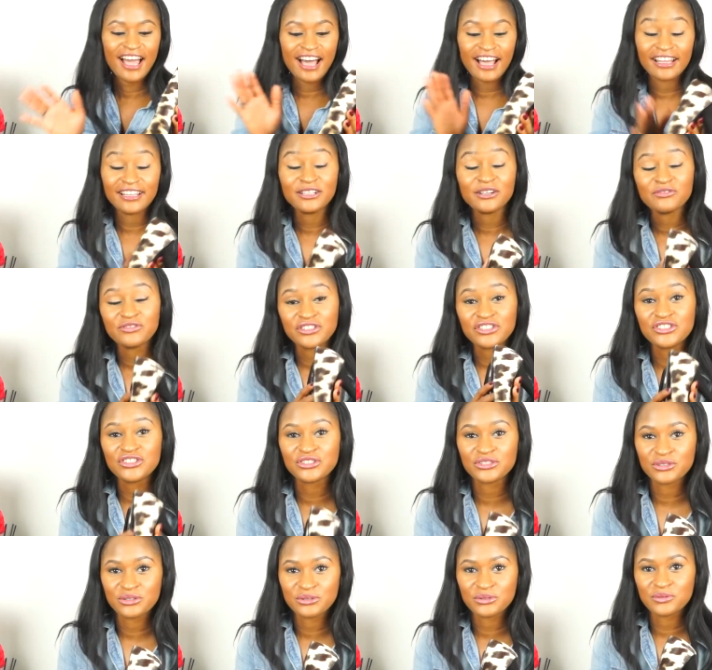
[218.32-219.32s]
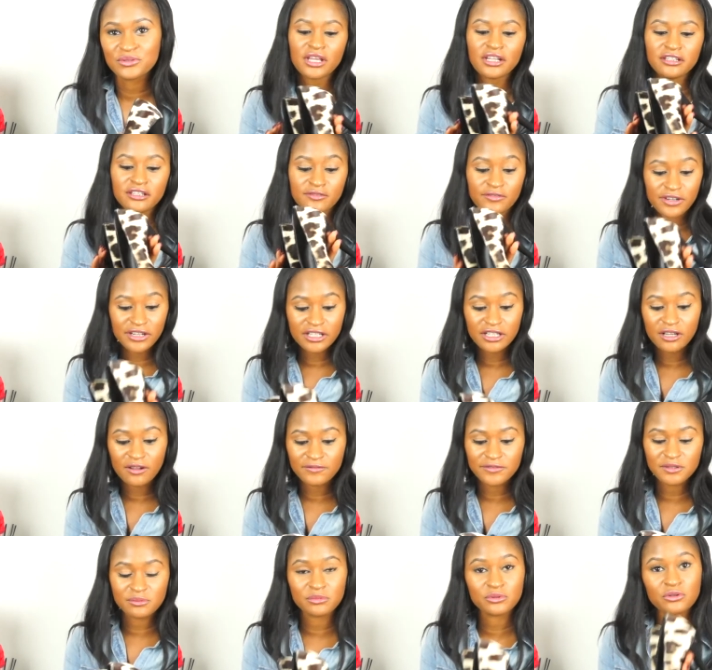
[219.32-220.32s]
I love these shoes. They're very
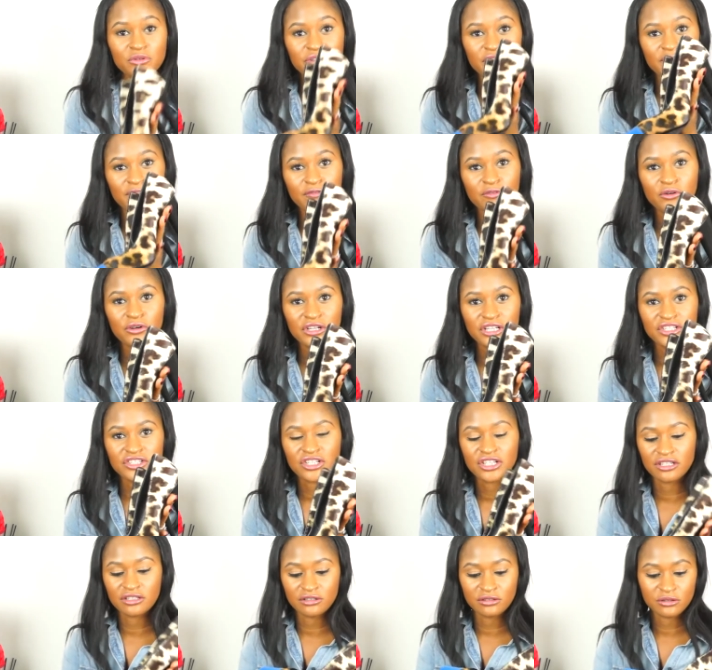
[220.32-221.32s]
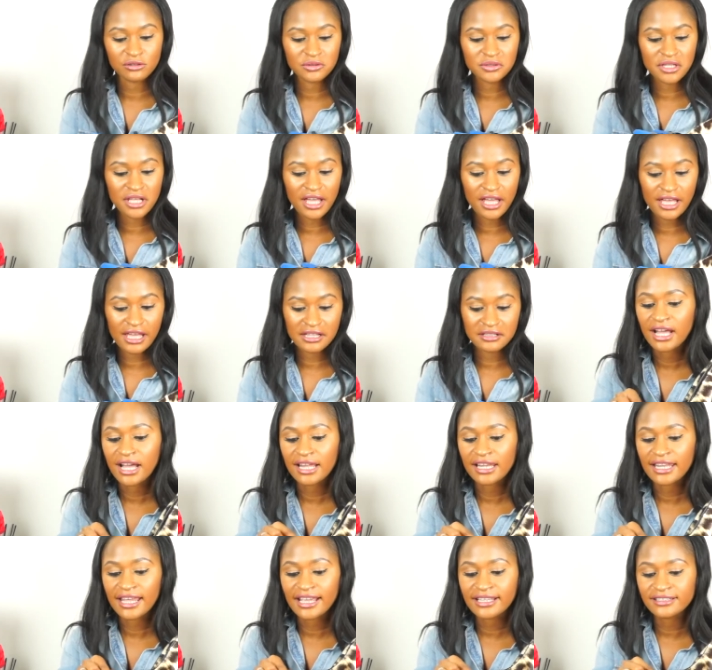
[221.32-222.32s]
comfortable. They're four inch heels, and
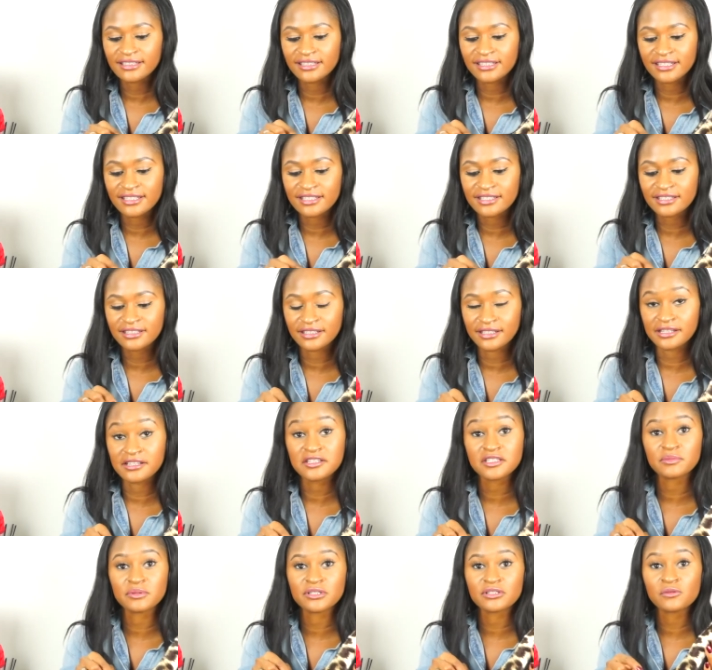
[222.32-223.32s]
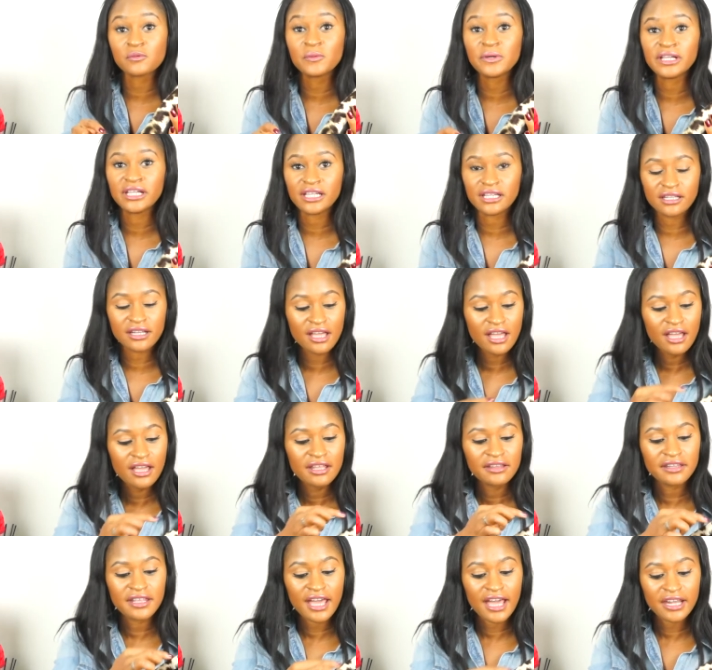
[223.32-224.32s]
I like the dissonance between
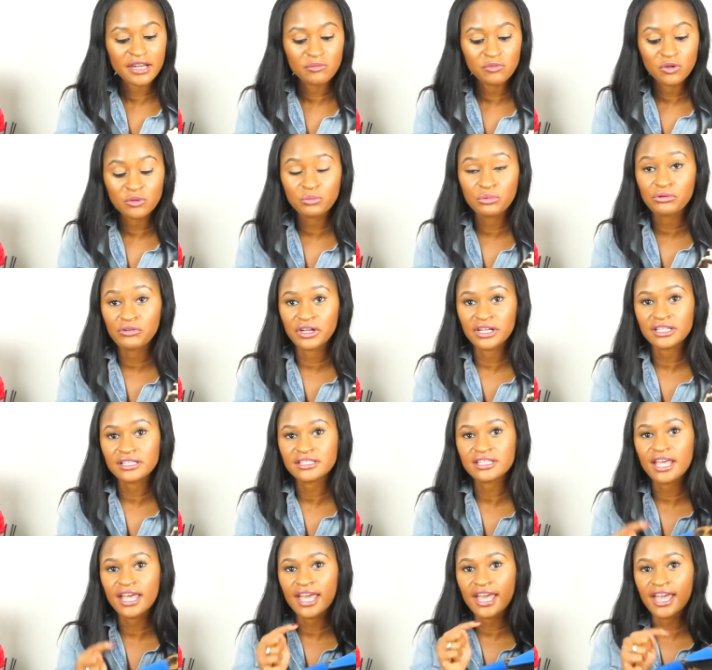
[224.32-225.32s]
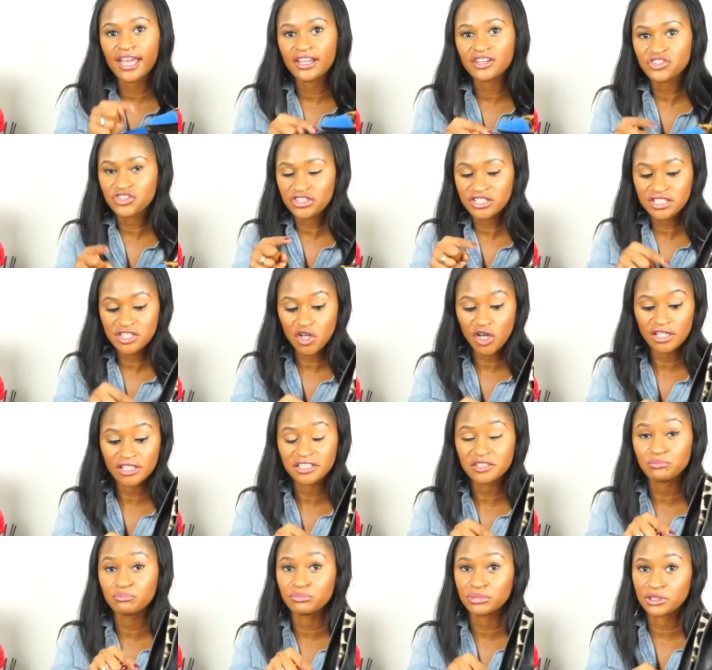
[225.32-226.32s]
the animal print and the
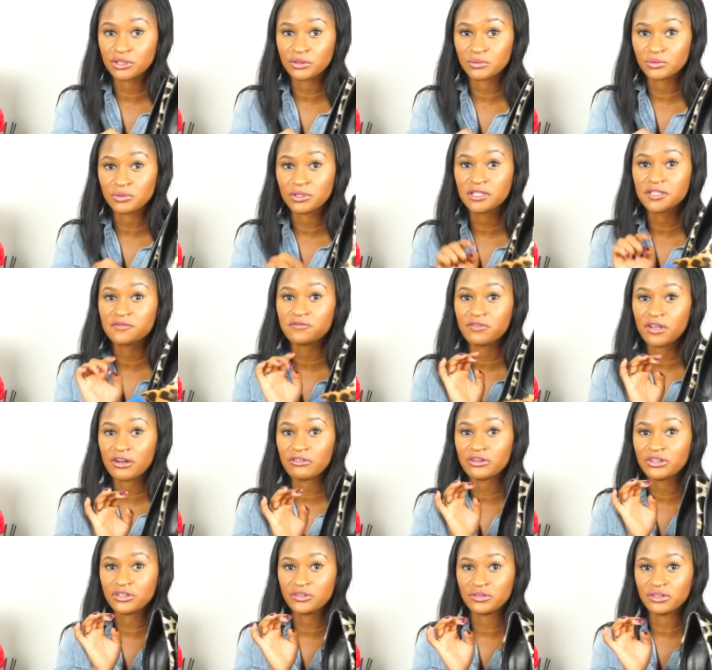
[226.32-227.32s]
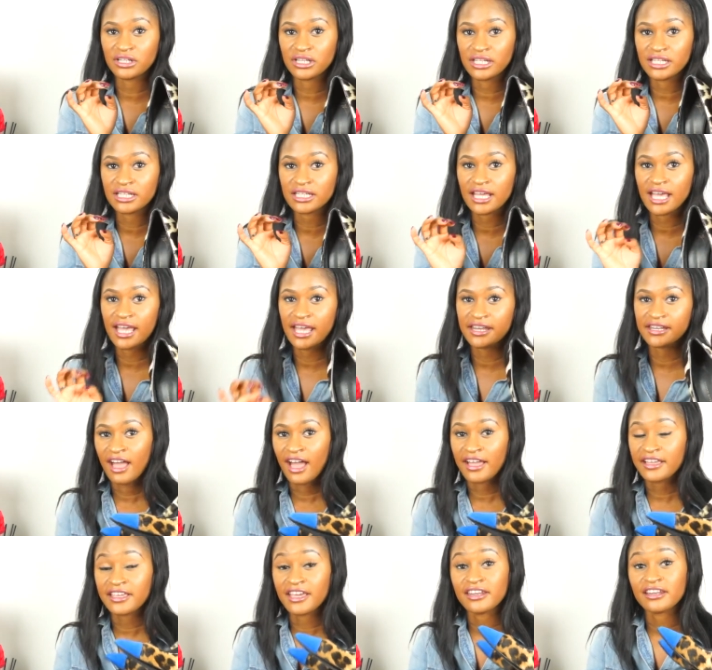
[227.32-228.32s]
solid blue. It's very unique, and
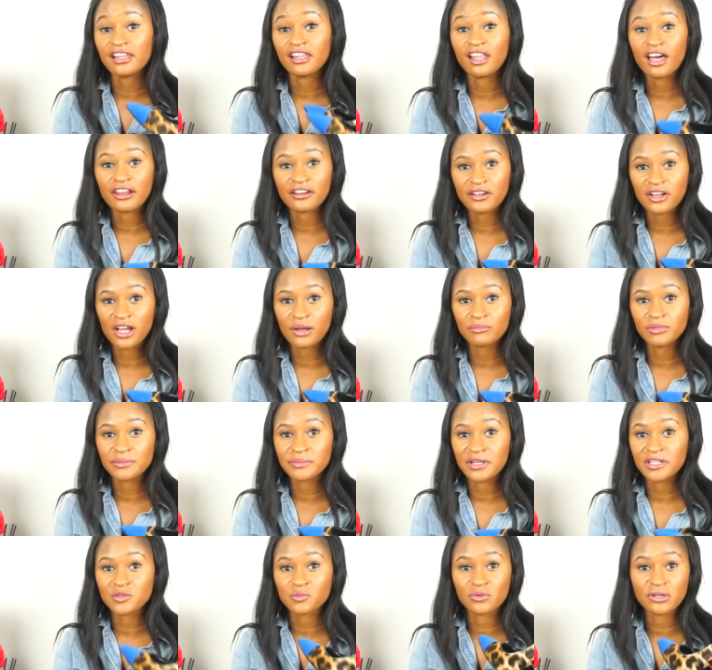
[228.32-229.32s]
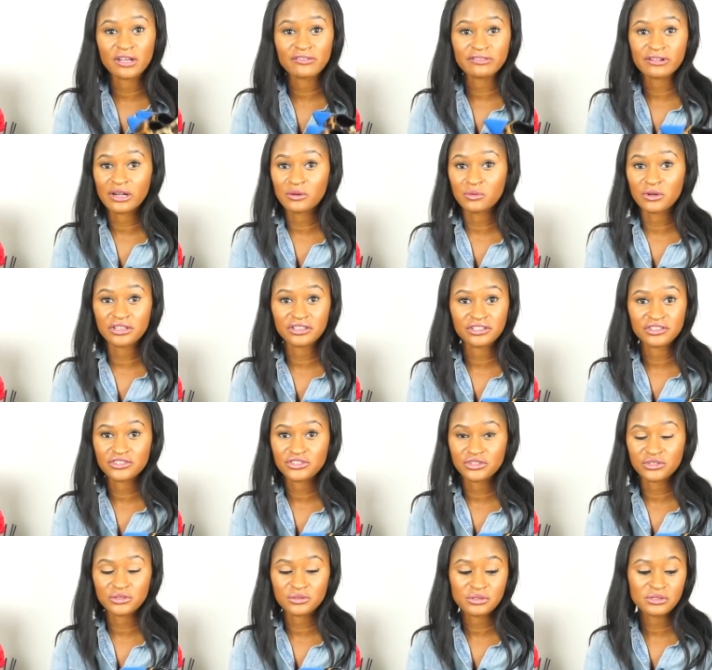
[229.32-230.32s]
I get a lot of compliments whenever I wear these
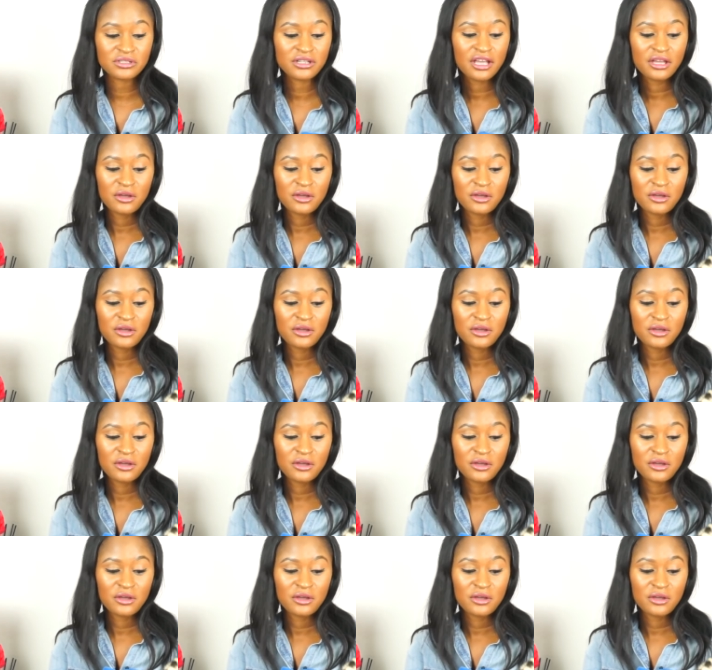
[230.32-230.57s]
shoes.